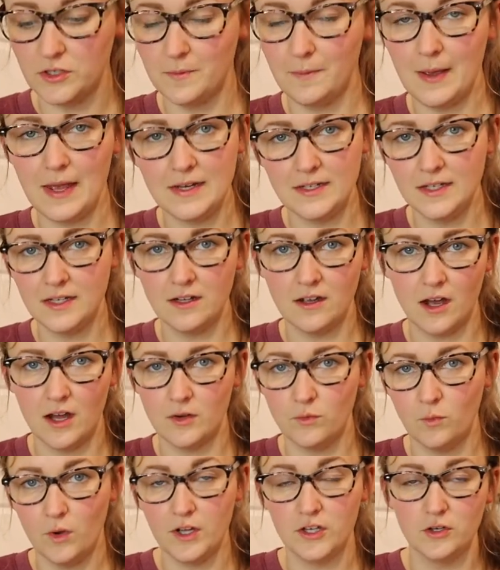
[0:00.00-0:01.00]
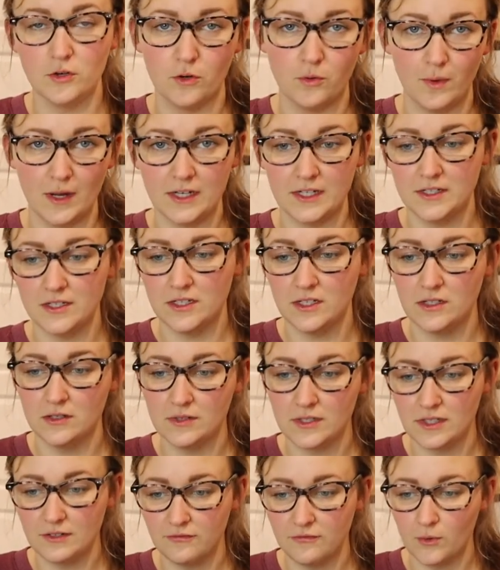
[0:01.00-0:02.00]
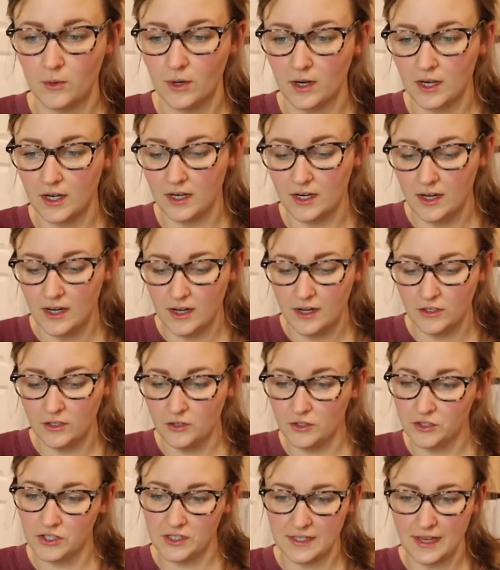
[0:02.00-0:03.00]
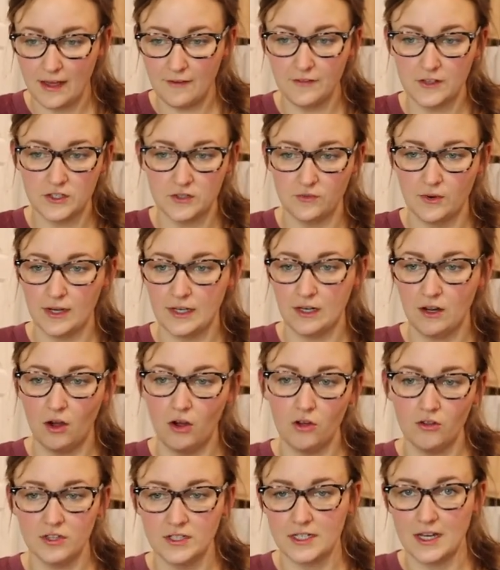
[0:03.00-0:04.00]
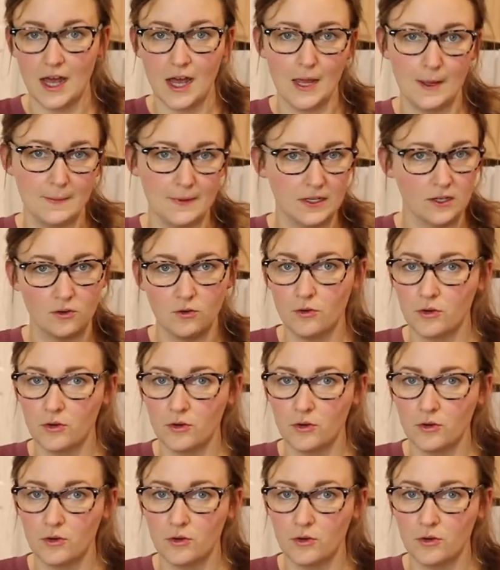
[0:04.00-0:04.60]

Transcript: depending on what you're wanting to use it for, you could just have this running all the time in a